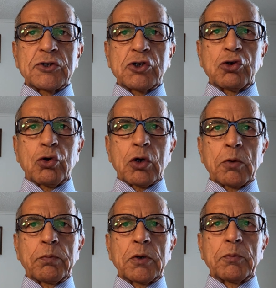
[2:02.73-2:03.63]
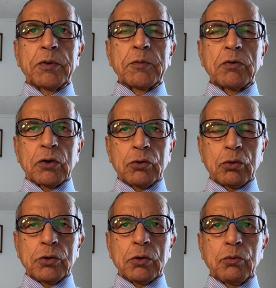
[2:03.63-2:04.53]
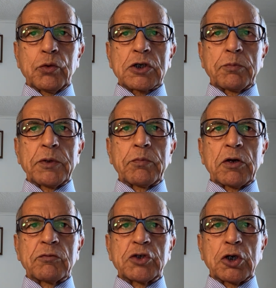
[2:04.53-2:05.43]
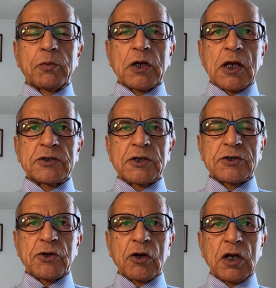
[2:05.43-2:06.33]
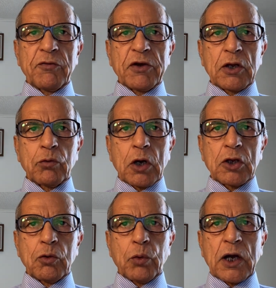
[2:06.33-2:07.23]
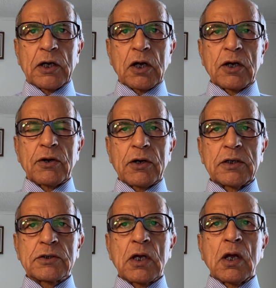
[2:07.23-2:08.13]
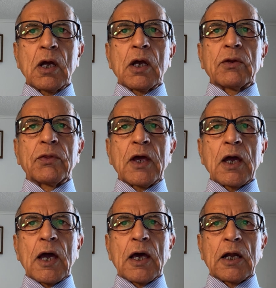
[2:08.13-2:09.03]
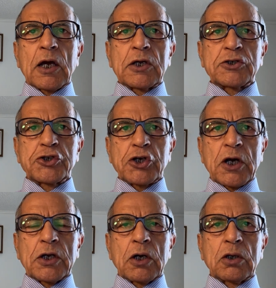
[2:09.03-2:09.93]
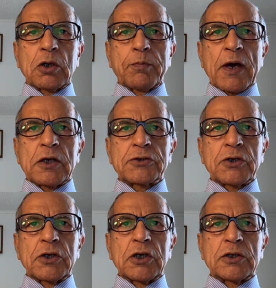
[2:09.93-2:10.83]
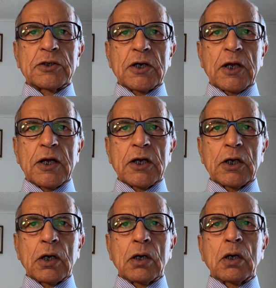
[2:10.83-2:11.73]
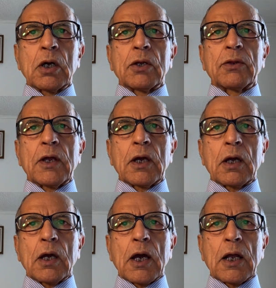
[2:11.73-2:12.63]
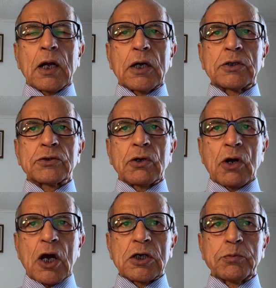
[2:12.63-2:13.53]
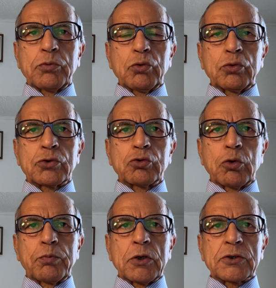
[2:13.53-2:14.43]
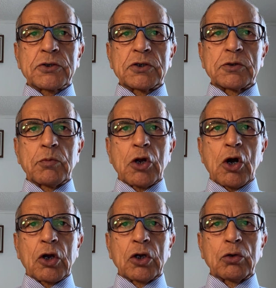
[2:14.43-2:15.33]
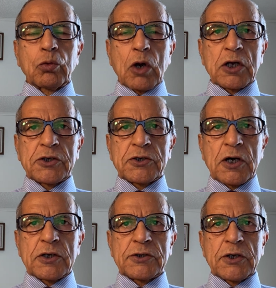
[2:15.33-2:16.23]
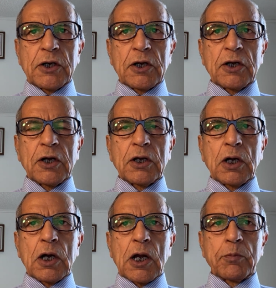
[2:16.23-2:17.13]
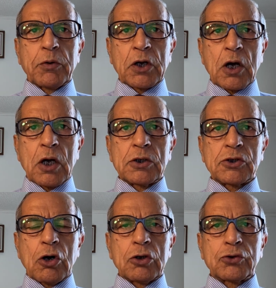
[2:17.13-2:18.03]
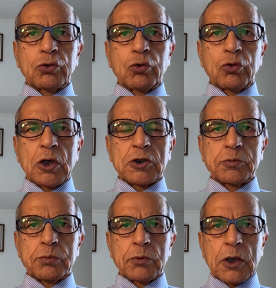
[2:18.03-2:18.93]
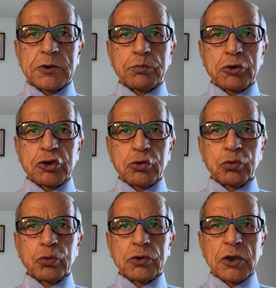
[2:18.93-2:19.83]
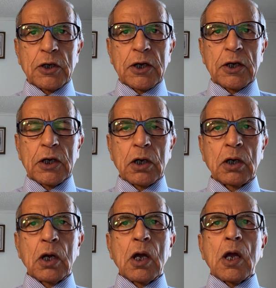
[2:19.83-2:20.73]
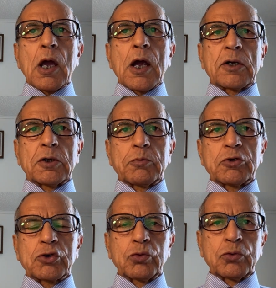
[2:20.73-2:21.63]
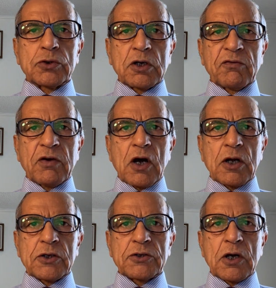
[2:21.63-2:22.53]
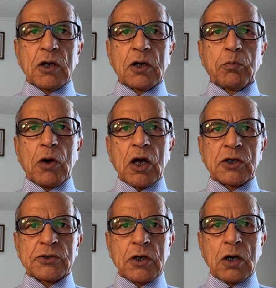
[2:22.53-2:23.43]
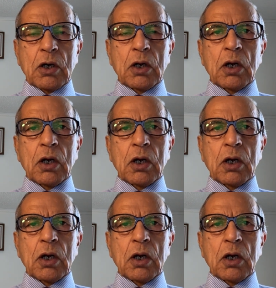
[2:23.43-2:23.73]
in Europe, which are people of German ancestry living in other white countries, their allies China, the Palestinians, and India, their allies Rajputs, who are persons belonging to Rajasthan state in India, and Pathans, also known as Pashtuns in India, and the Pashtuns in Afghanistan and Pakistan.